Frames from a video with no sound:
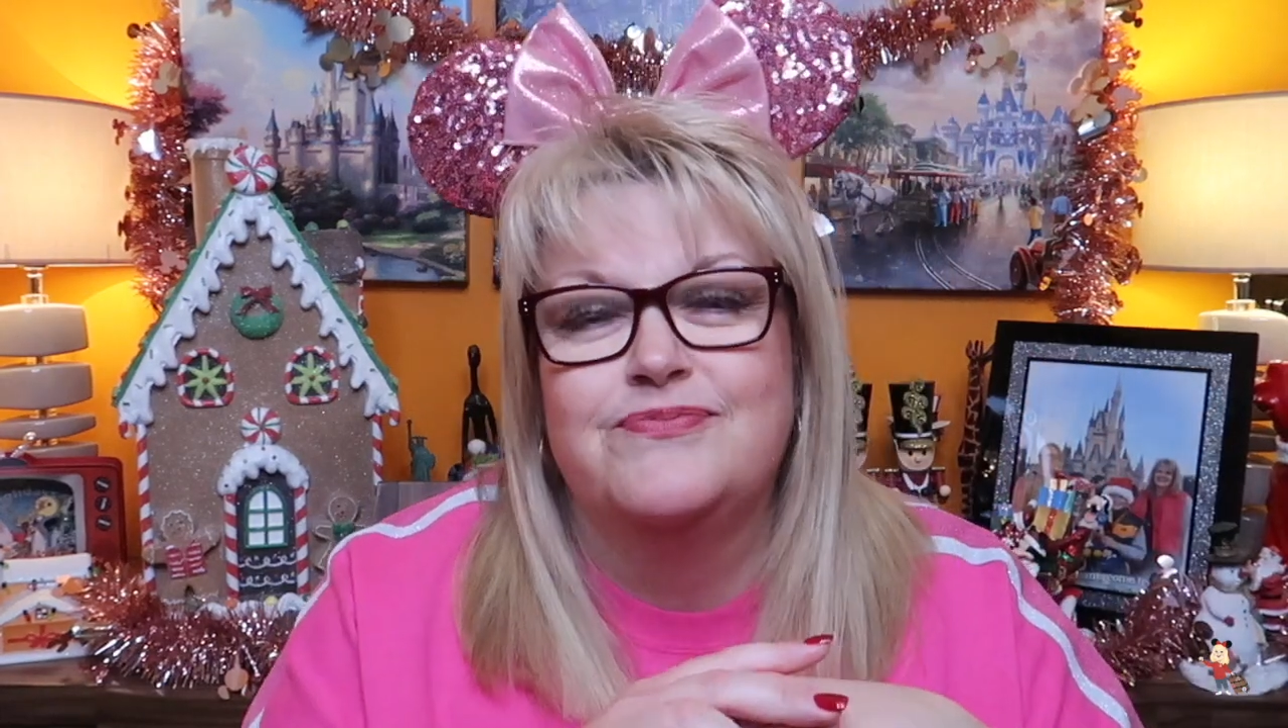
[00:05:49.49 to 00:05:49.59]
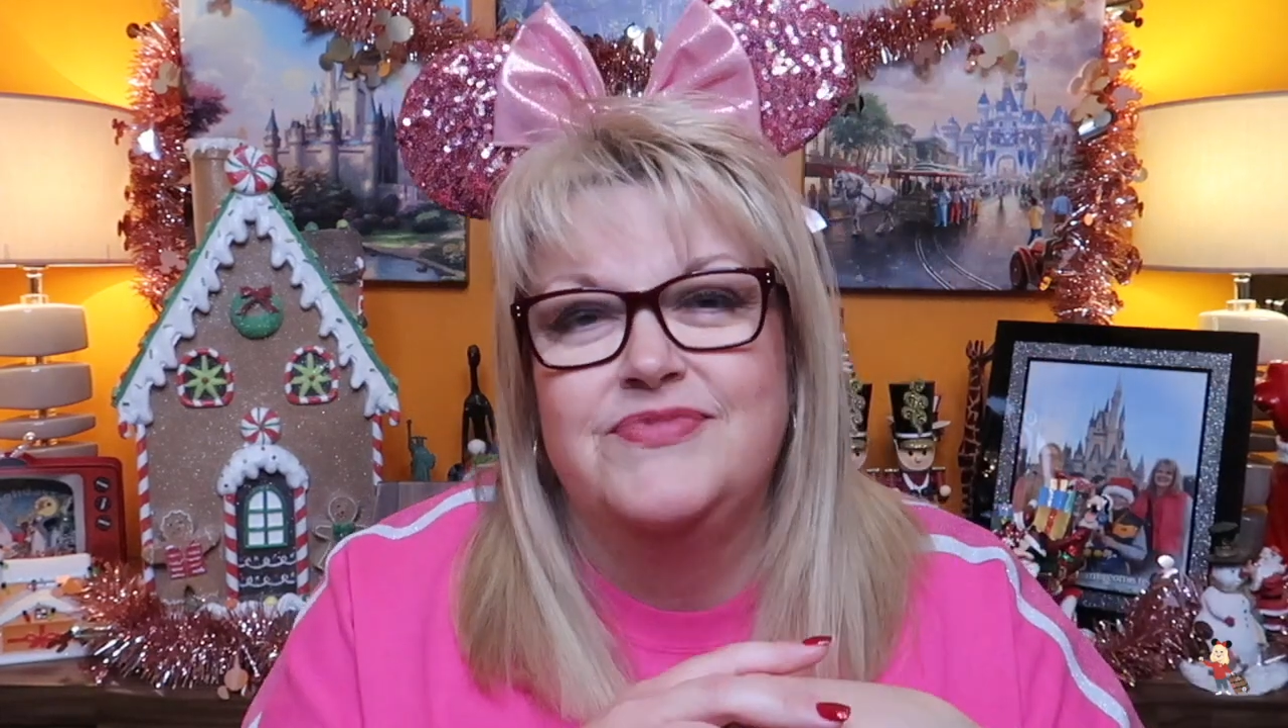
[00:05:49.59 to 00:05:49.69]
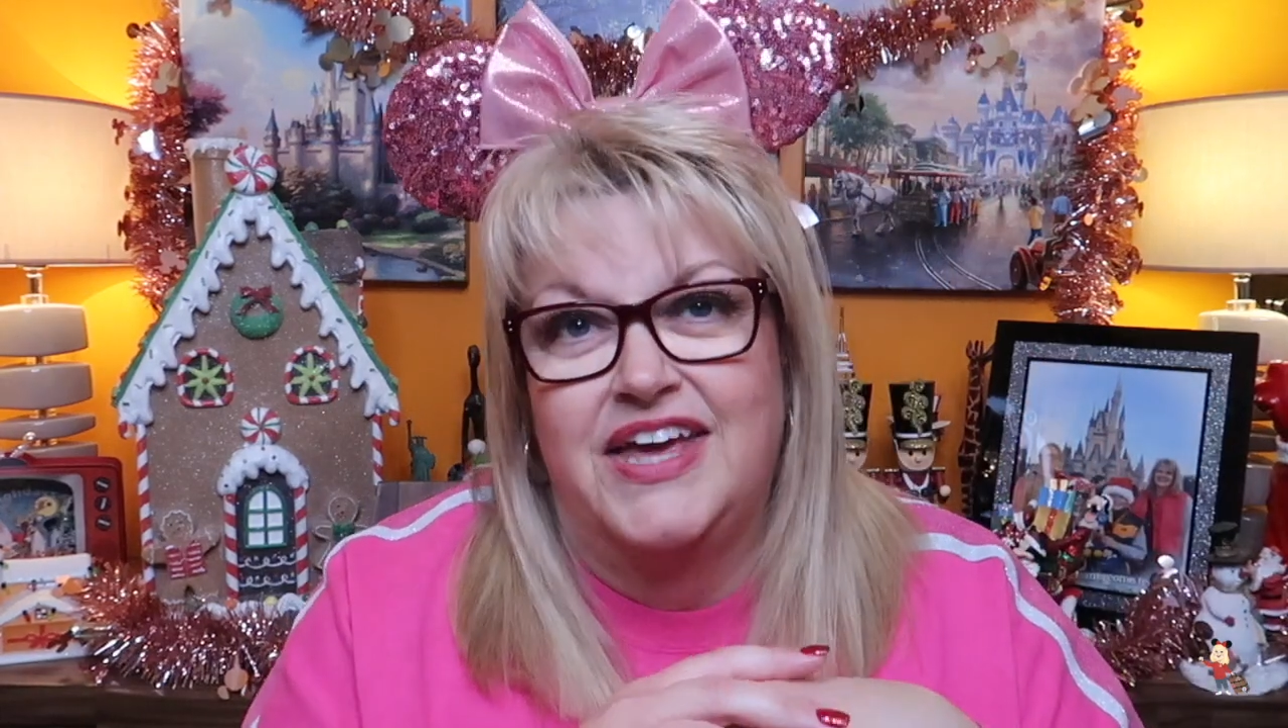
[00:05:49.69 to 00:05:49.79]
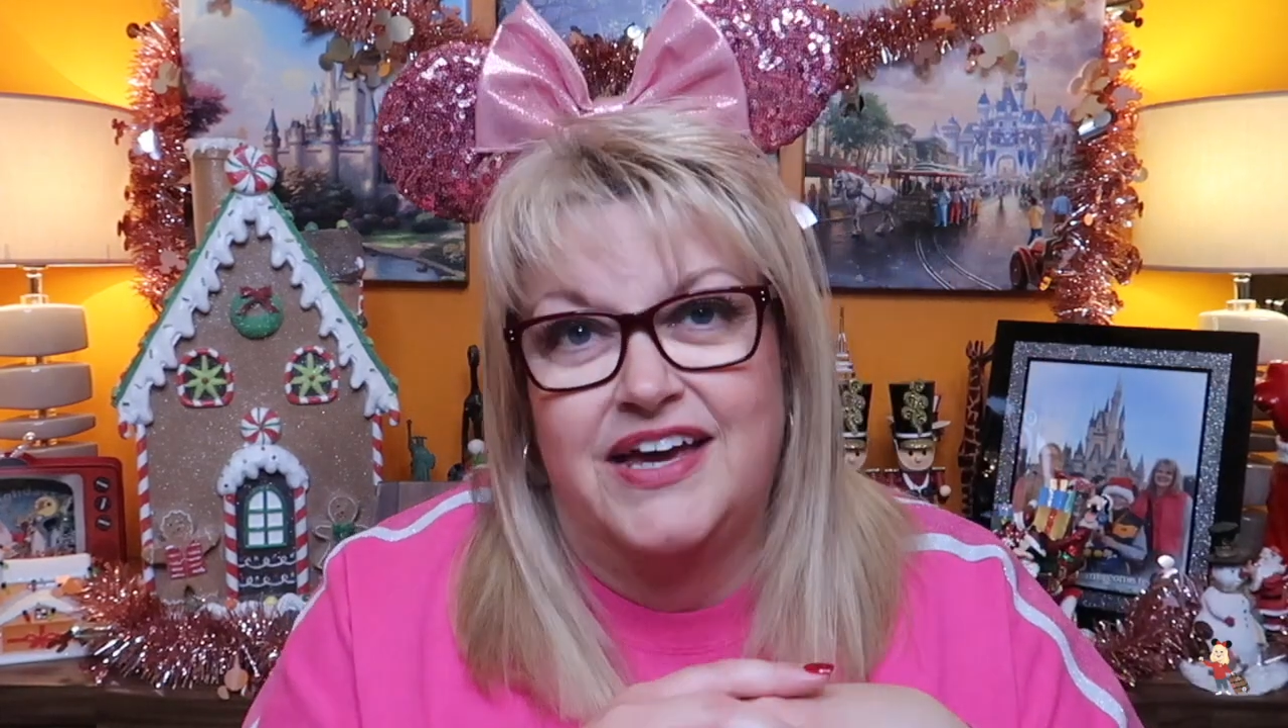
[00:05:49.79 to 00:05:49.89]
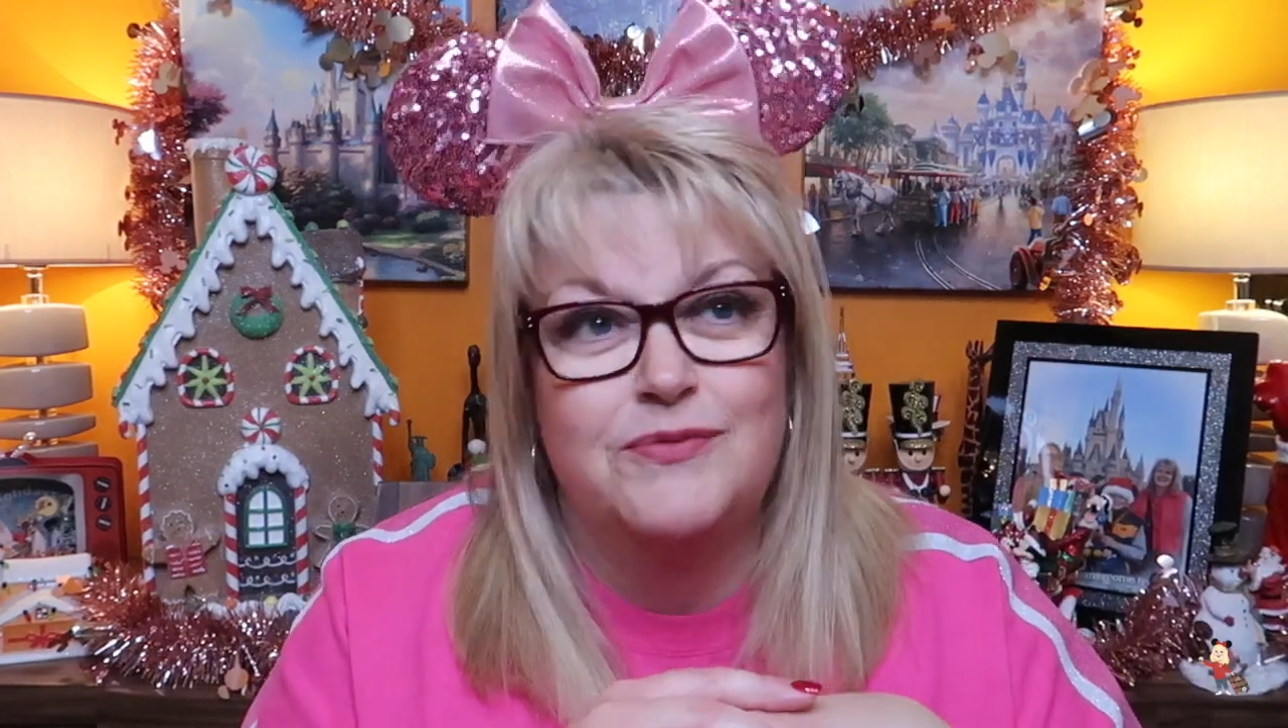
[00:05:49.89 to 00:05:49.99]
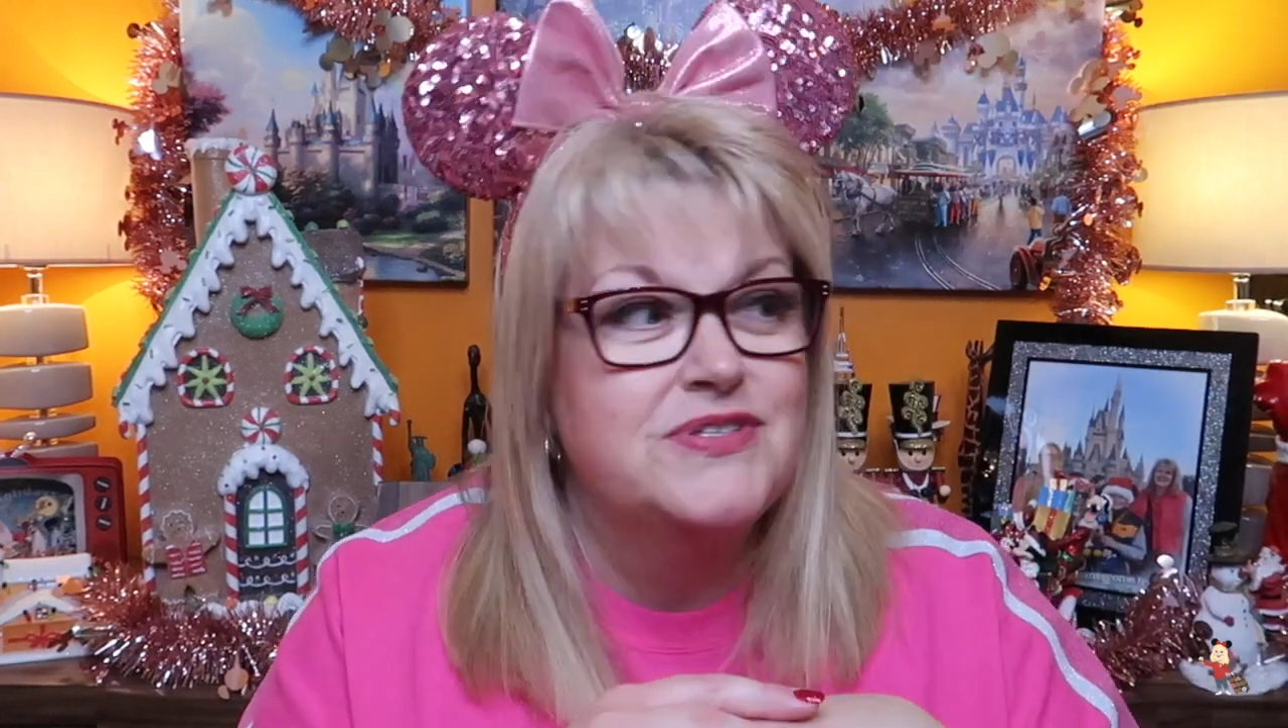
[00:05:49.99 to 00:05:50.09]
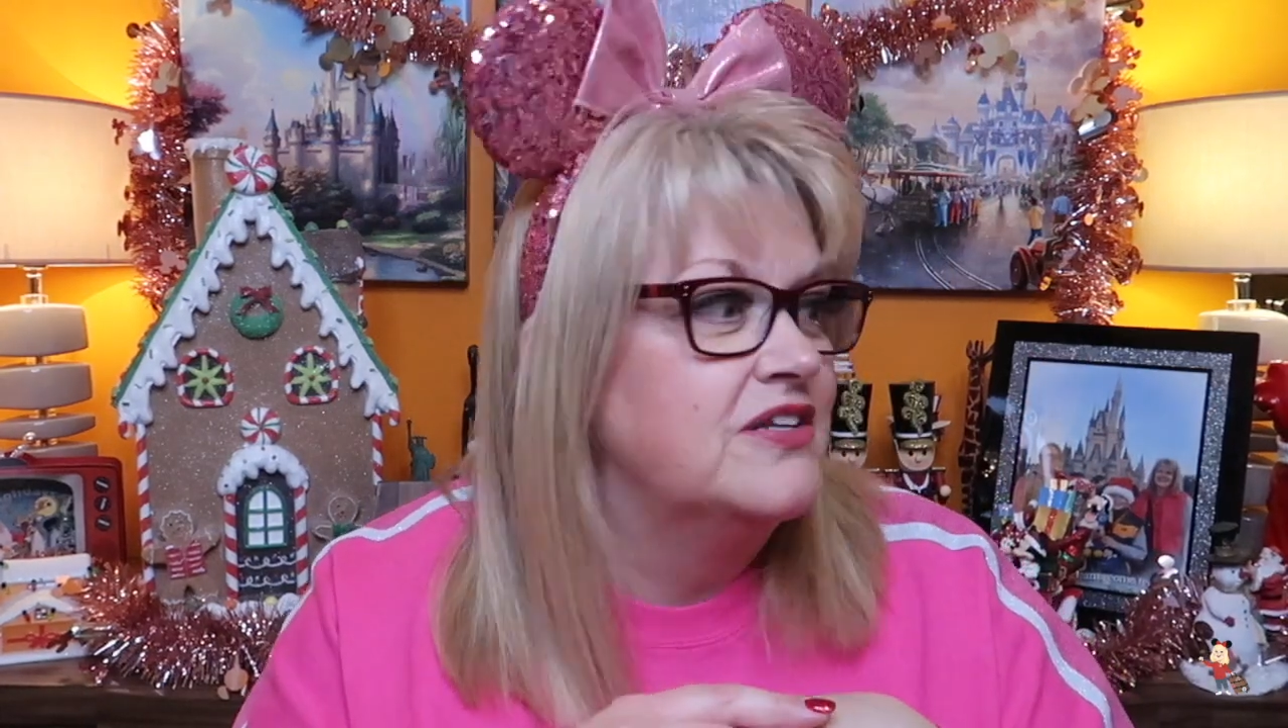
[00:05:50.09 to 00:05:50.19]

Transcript: Yeah, it was